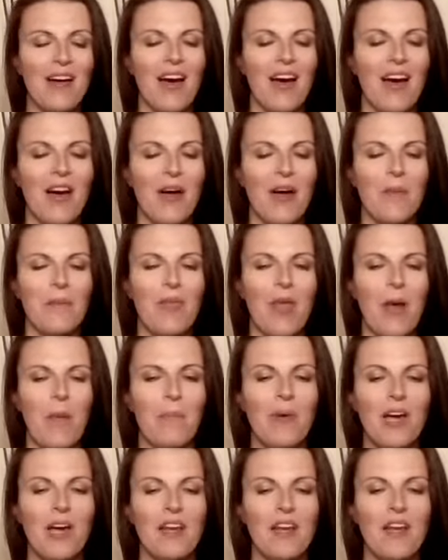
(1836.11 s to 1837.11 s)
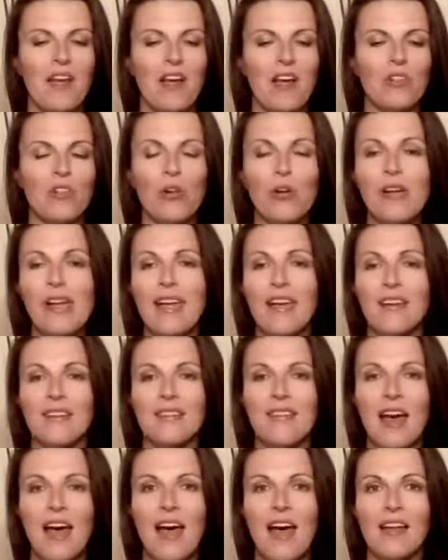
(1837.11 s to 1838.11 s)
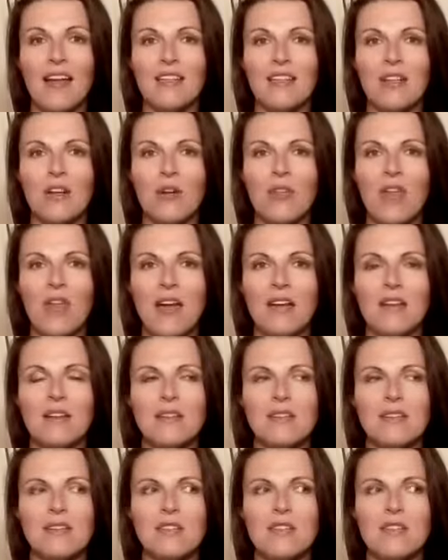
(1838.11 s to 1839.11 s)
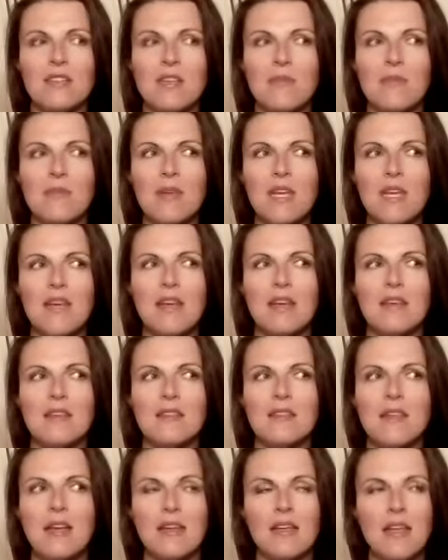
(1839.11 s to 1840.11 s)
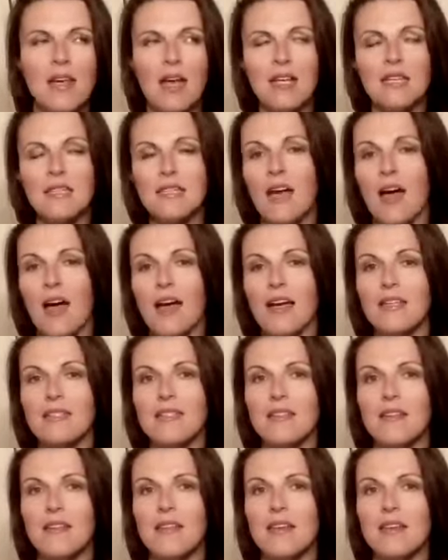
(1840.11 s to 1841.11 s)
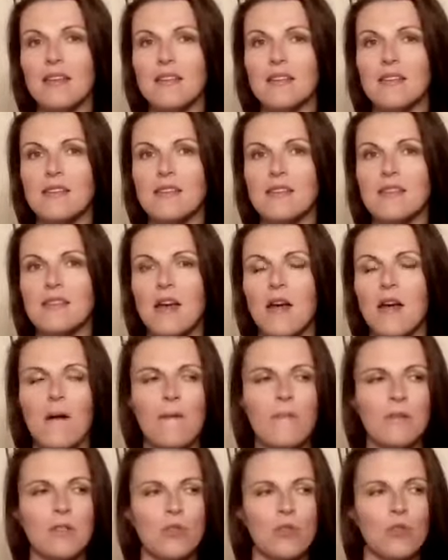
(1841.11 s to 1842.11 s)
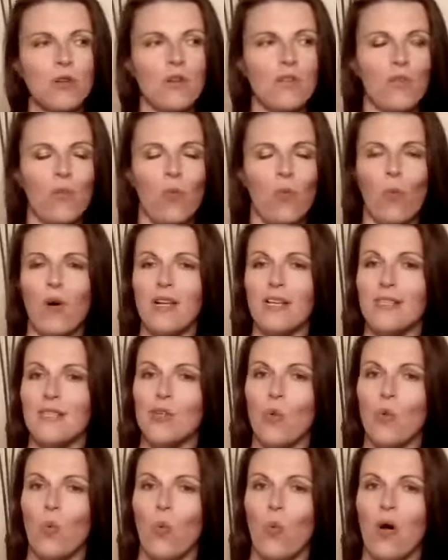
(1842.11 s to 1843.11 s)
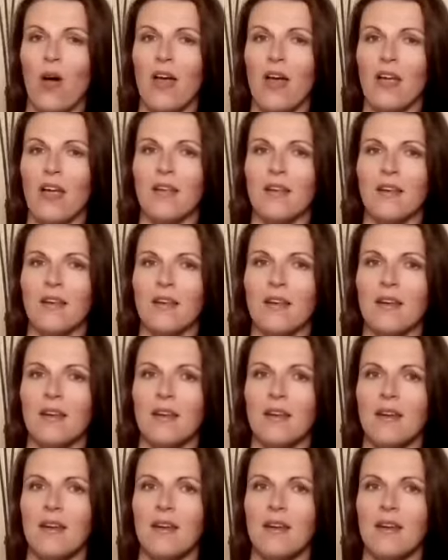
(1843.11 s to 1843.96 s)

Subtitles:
But looking at that, that to me is again tied to this sort of one-to-one